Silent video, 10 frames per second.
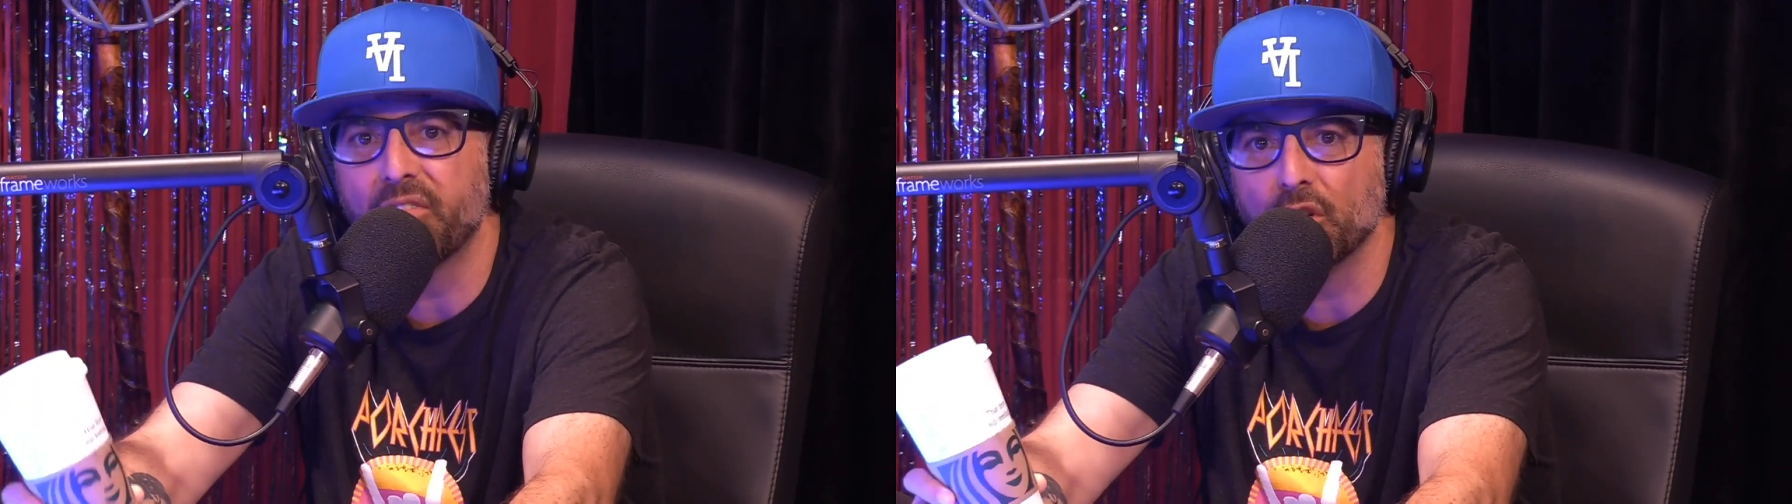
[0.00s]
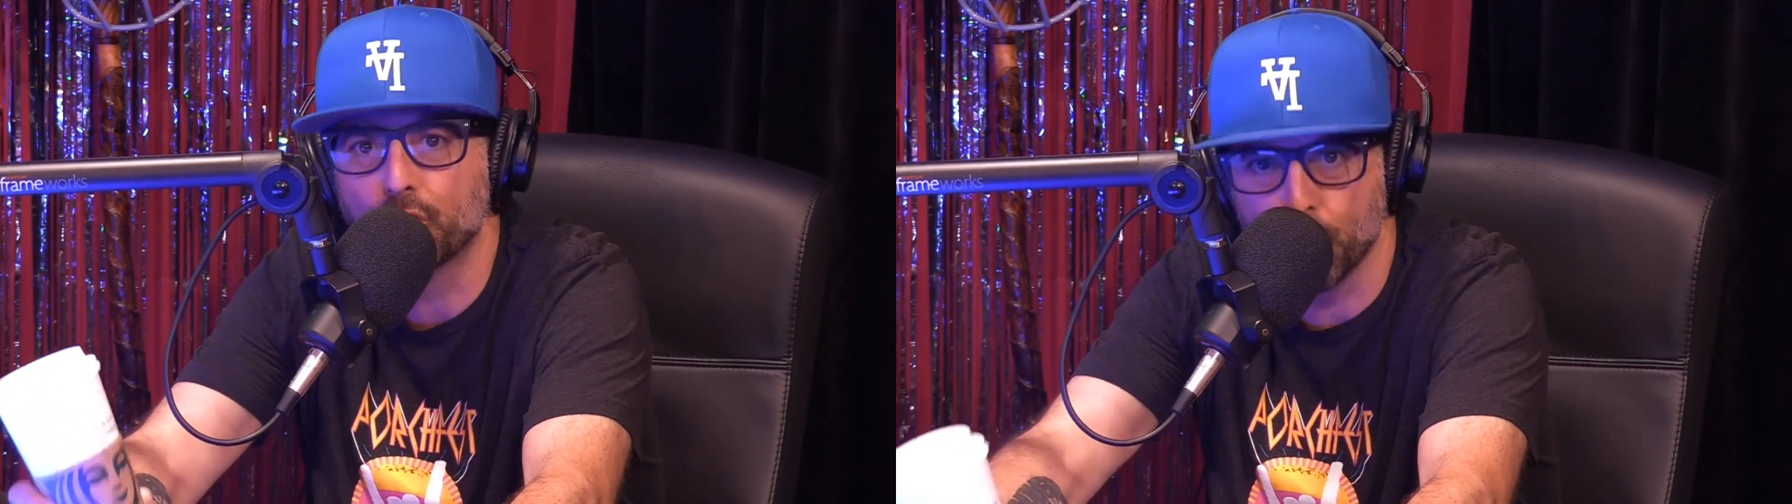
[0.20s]

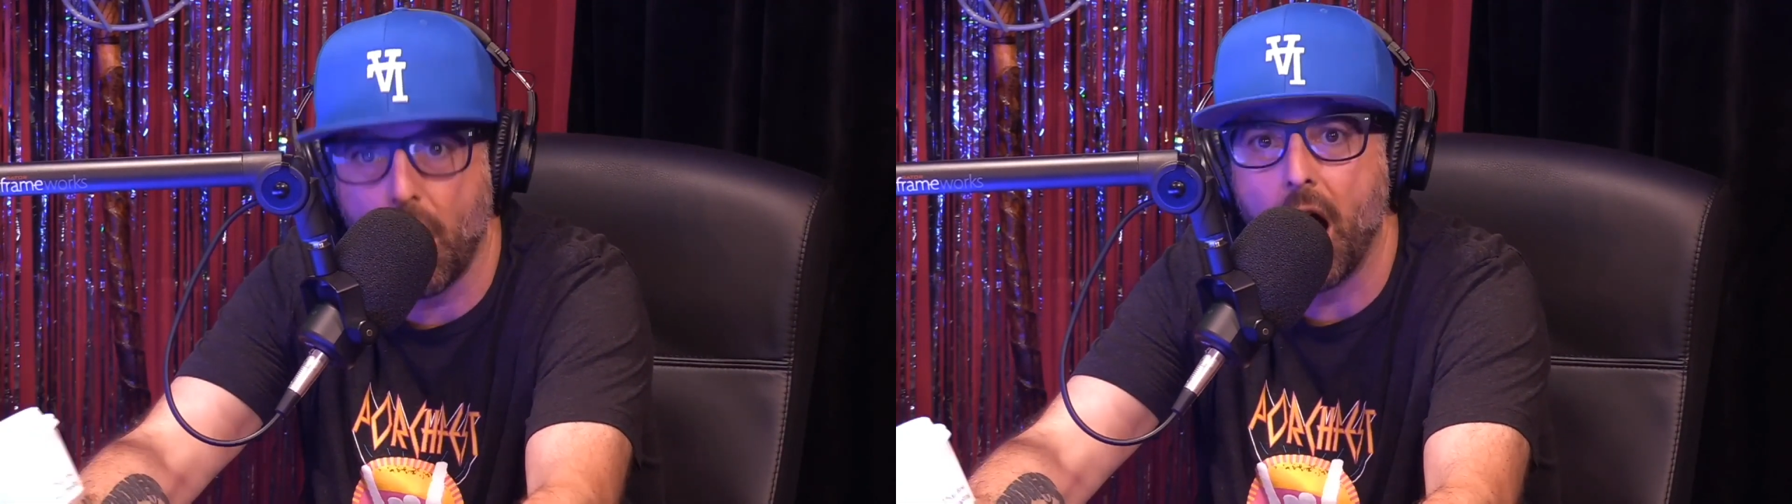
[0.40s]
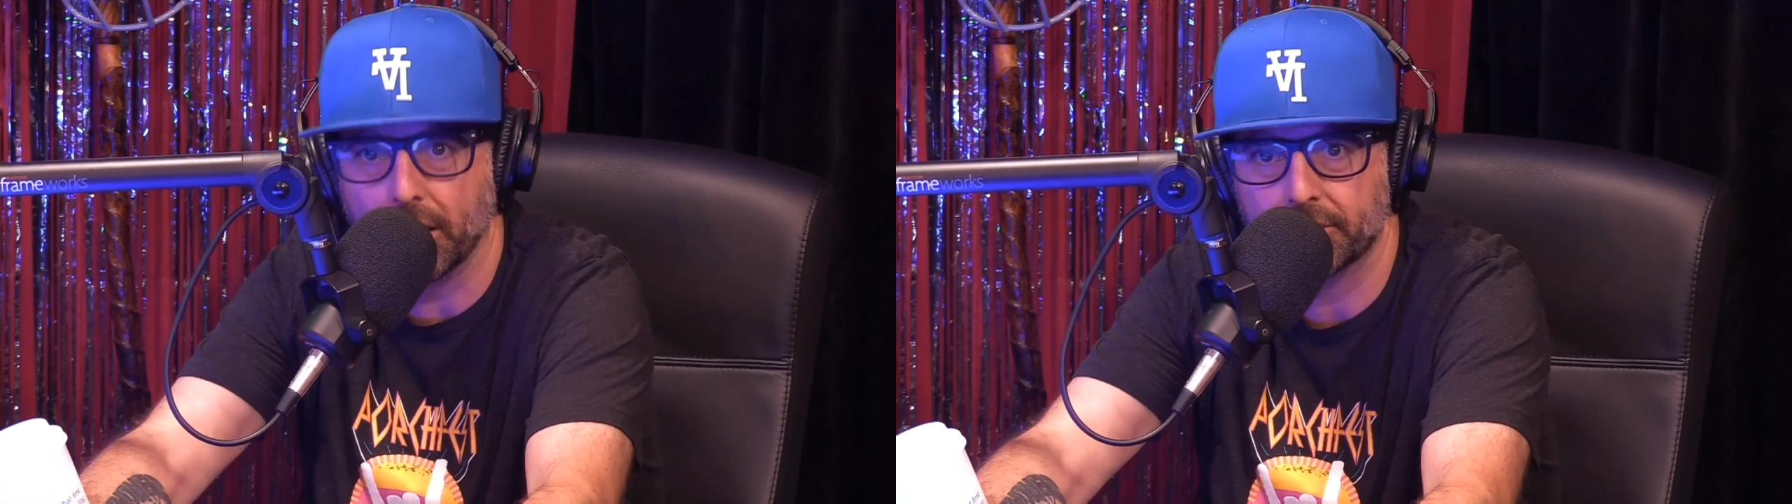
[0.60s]
for
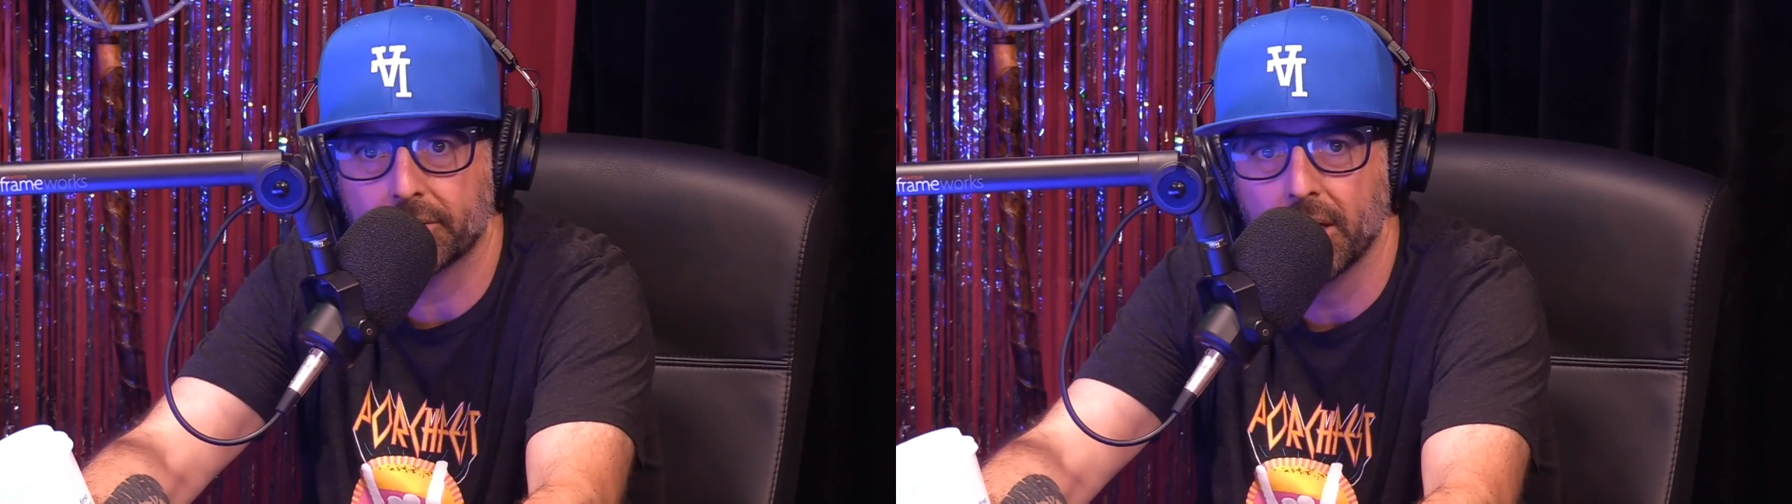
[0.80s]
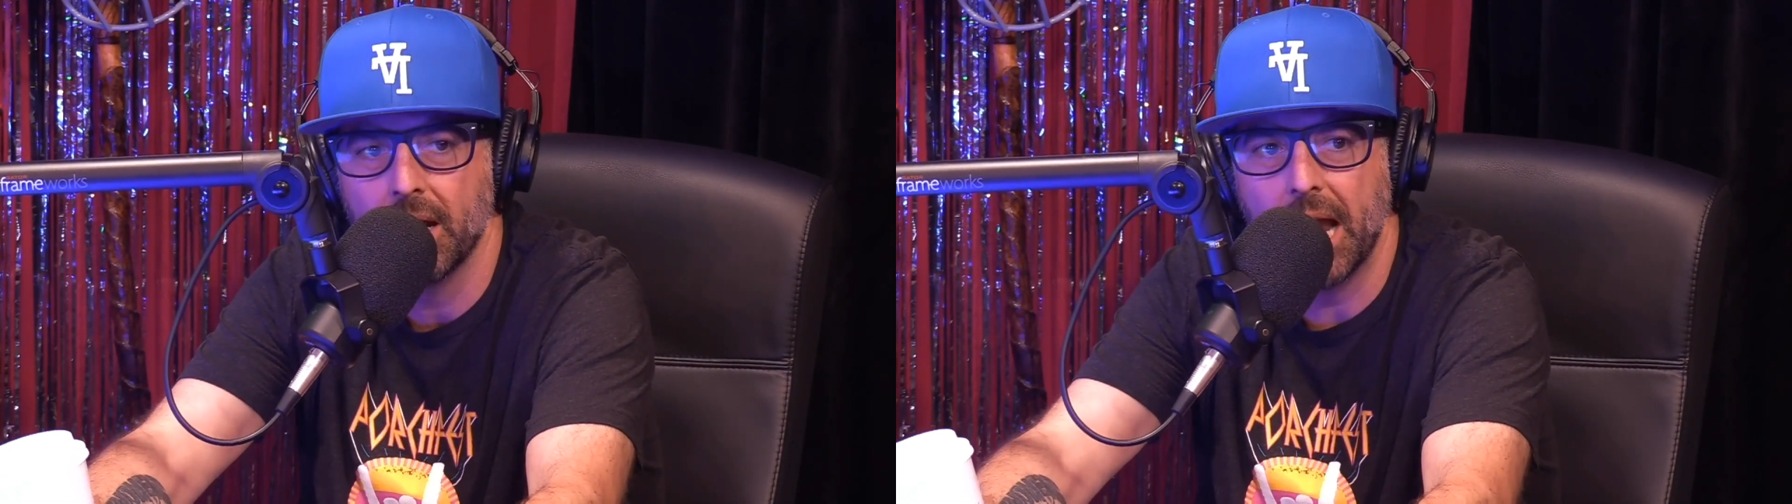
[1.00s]

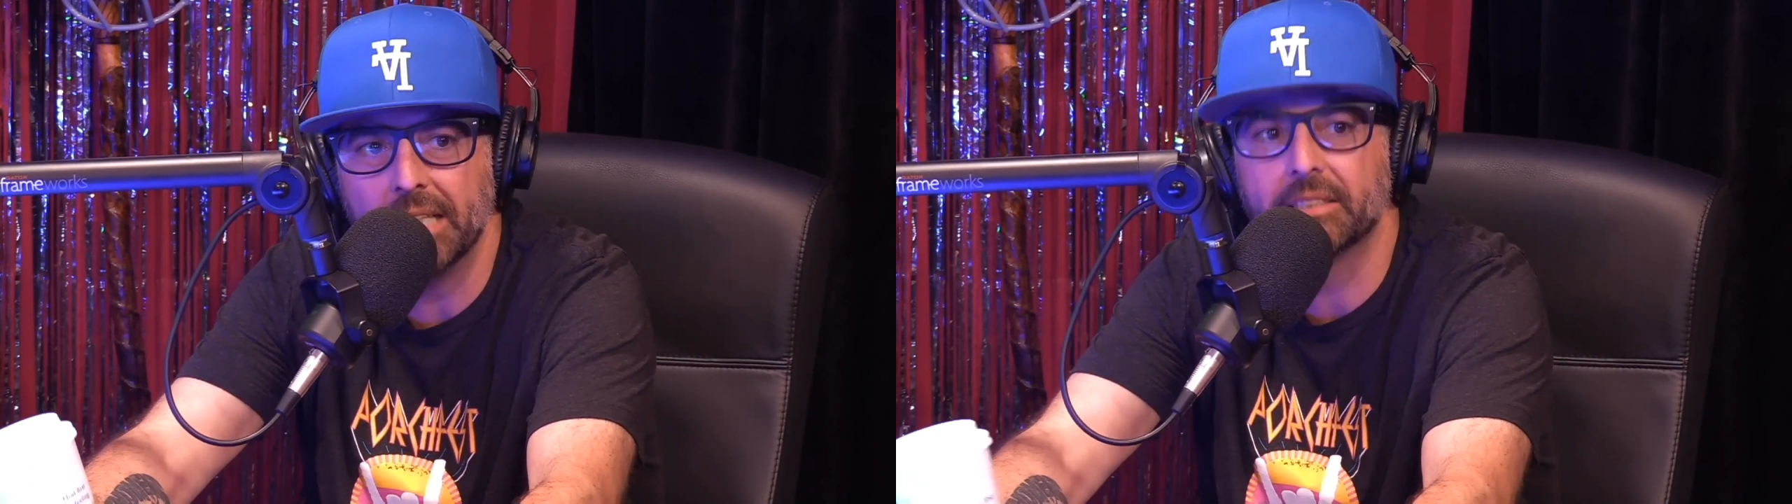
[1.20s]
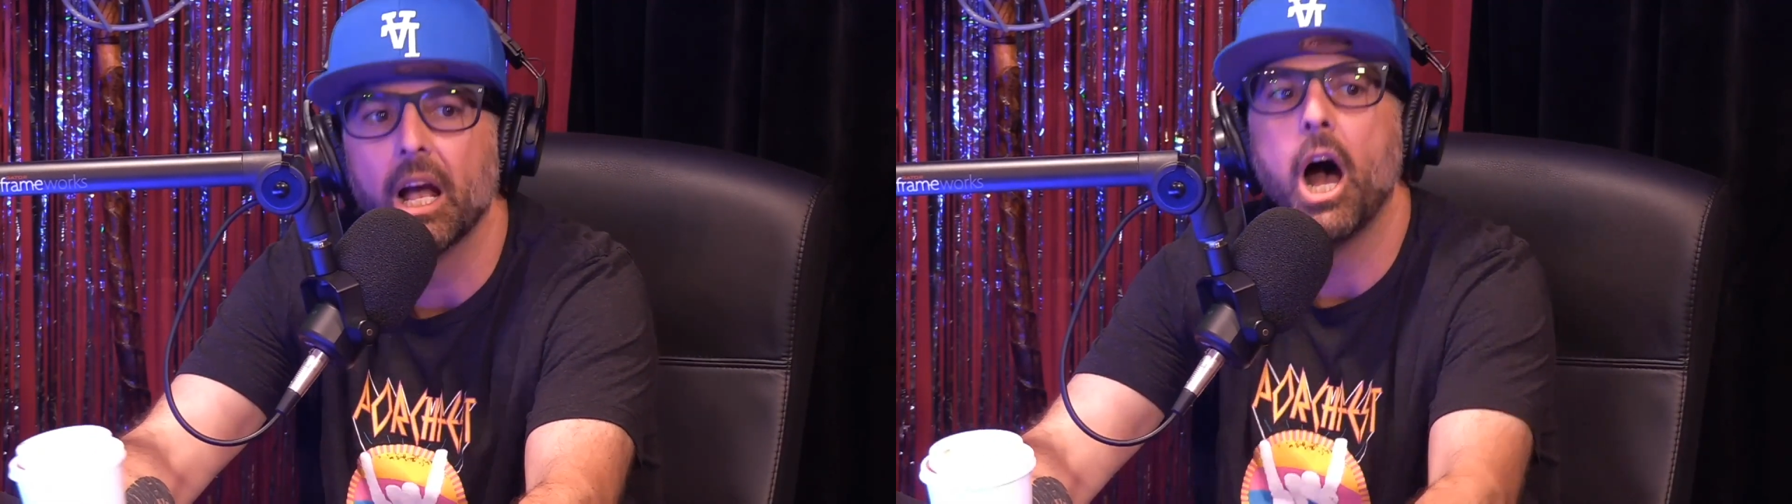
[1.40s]
drugs
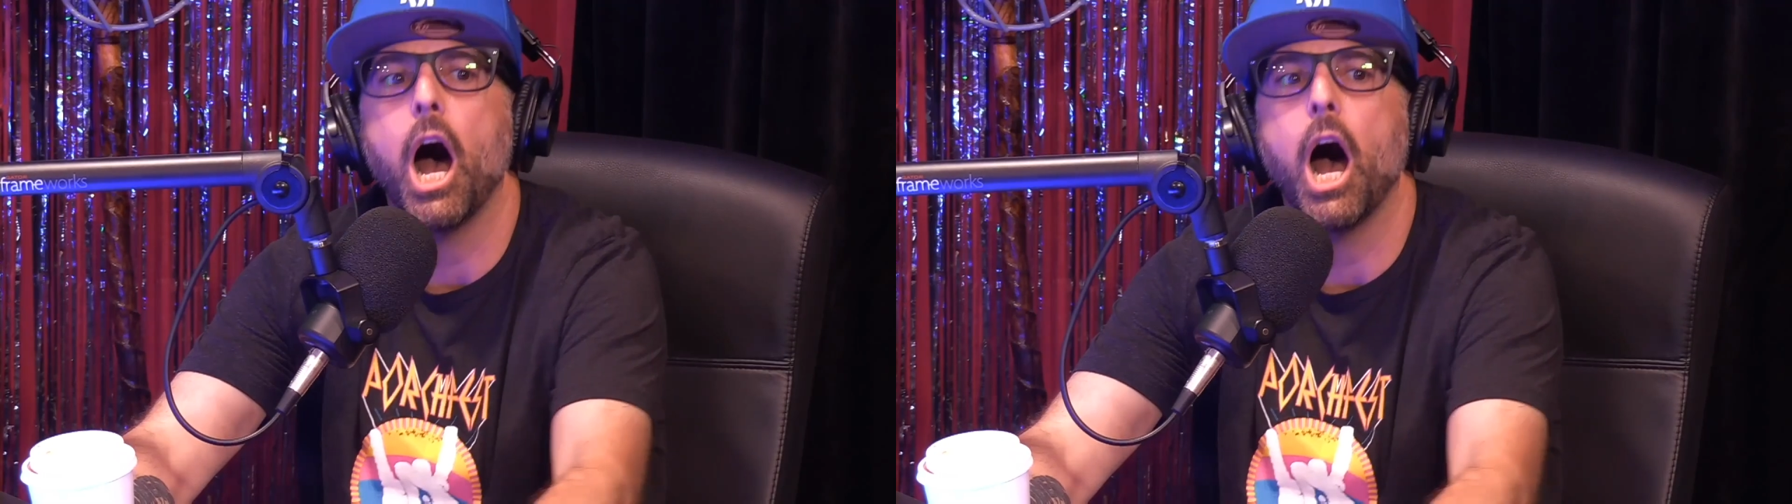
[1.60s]
is